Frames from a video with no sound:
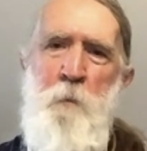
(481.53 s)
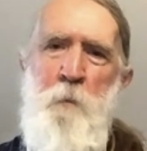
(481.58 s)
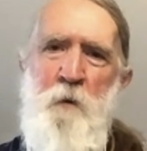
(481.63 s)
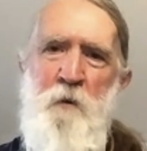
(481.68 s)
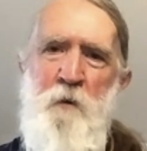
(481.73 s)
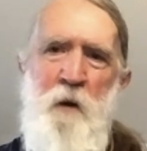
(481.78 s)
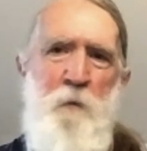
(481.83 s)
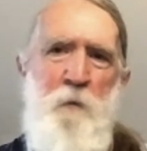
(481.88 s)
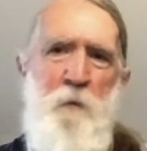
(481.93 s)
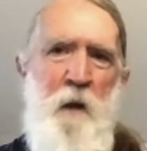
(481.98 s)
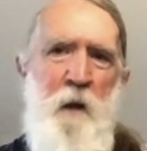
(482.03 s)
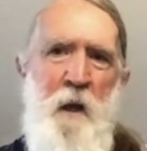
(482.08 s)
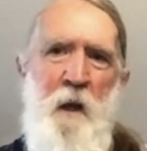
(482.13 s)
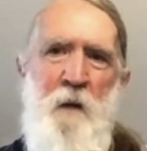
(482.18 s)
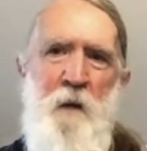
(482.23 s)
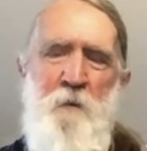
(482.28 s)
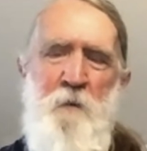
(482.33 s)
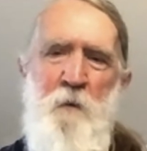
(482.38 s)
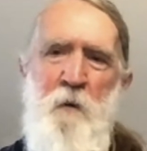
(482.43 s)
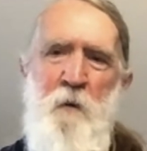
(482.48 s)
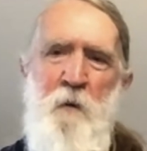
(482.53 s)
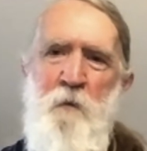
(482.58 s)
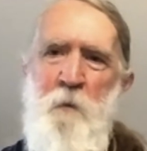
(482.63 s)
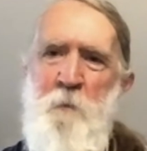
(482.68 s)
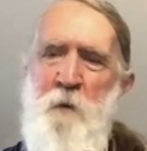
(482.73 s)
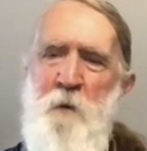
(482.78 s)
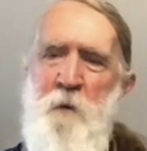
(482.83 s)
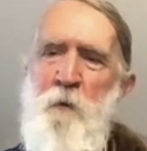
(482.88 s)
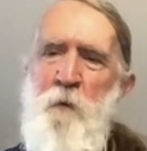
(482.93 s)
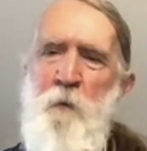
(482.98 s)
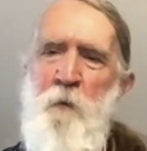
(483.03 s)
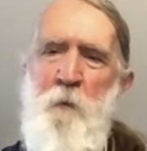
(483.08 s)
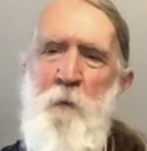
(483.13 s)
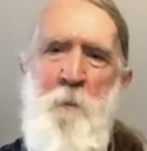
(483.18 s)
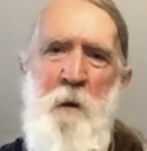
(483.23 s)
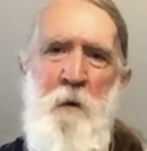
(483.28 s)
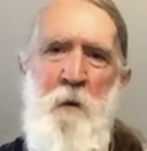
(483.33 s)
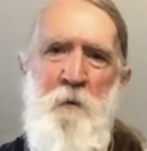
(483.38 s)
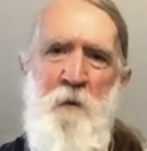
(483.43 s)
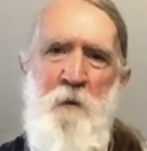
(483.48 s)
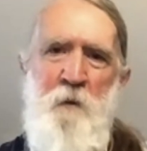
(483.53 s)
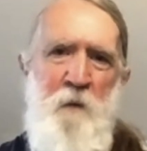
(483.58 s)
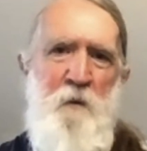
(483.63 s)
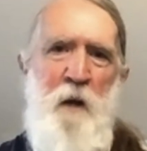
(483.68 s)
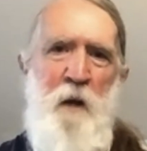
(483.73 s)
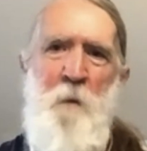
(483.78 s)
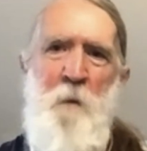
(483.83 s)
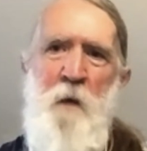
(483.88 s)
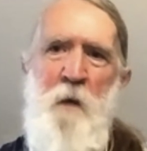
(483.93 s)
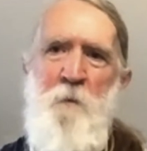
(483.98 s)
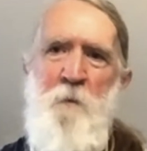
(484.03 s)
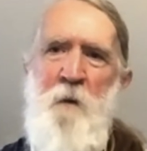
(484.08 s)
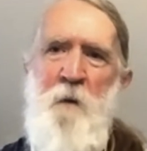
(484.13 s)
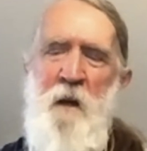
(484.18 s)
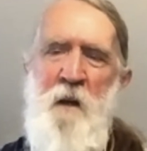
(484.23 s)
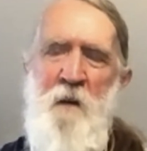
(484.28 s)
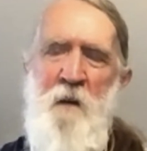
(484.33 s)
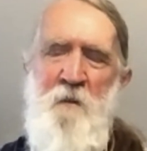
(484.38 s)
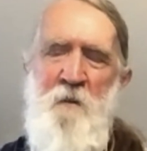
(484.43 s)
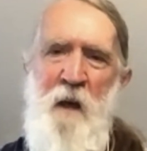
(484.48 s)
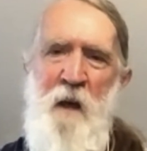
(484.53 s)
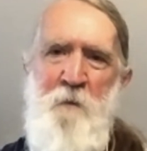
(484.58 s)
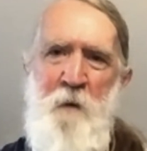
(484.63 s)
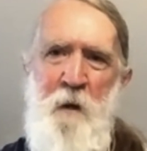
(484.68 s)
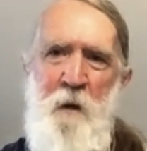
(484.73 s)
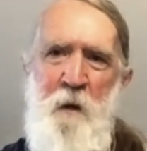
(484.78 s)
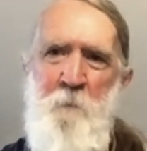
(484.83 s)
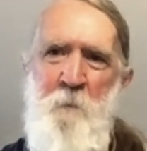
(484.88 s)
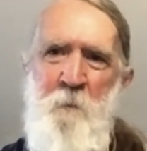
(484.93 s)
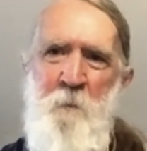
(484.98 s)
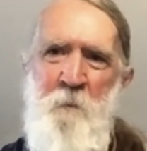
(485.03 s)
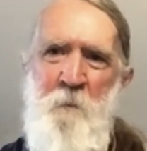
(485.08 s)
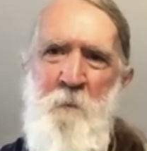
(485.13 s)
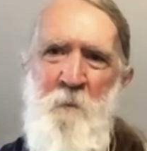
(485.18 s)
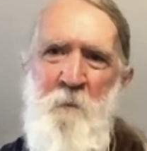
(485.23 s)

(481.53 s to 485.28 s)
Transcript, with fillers: put several eggs from several females in the same nest cavity.